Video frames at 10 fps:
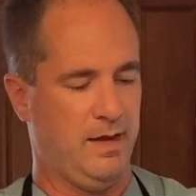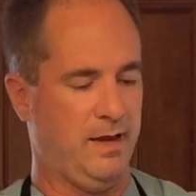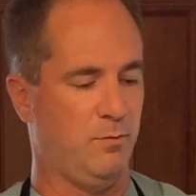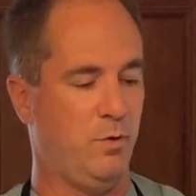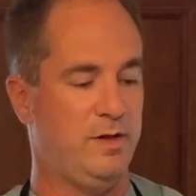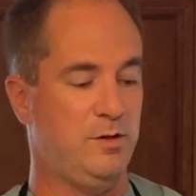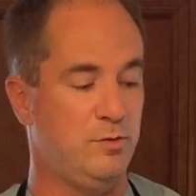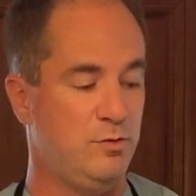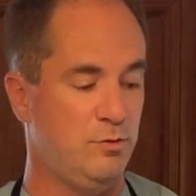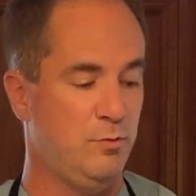and when
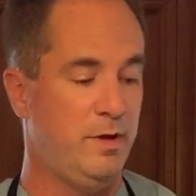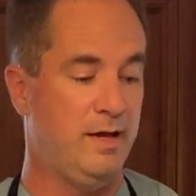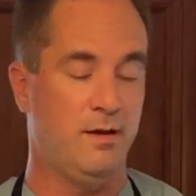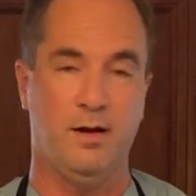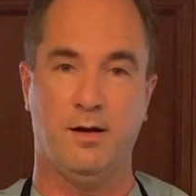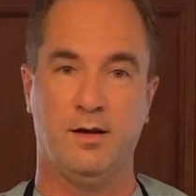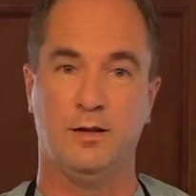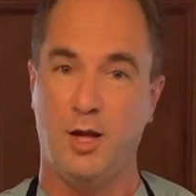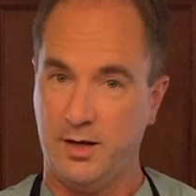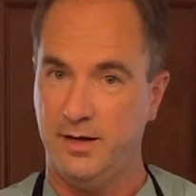you do
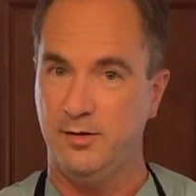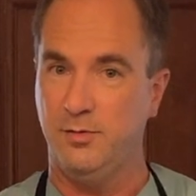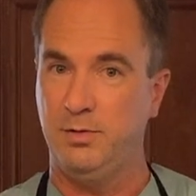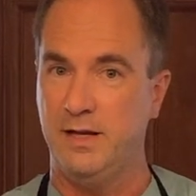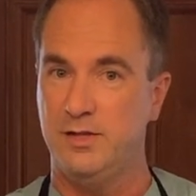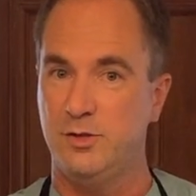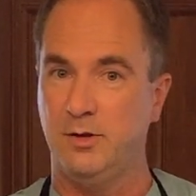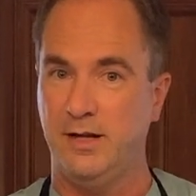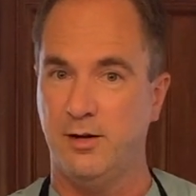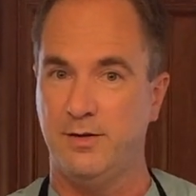lock it into place,
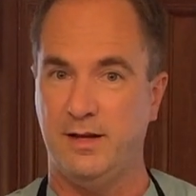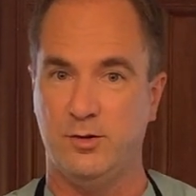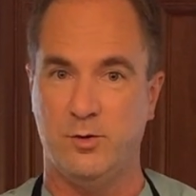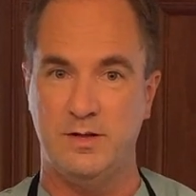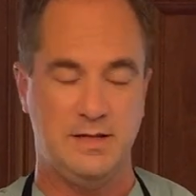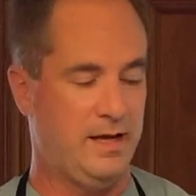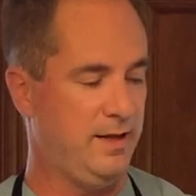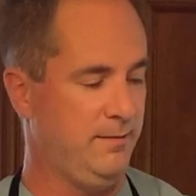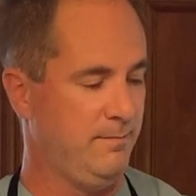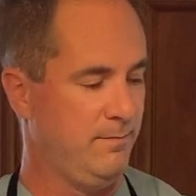you'll hear that noise
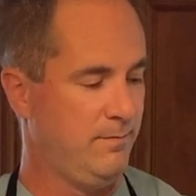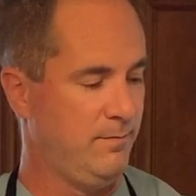again.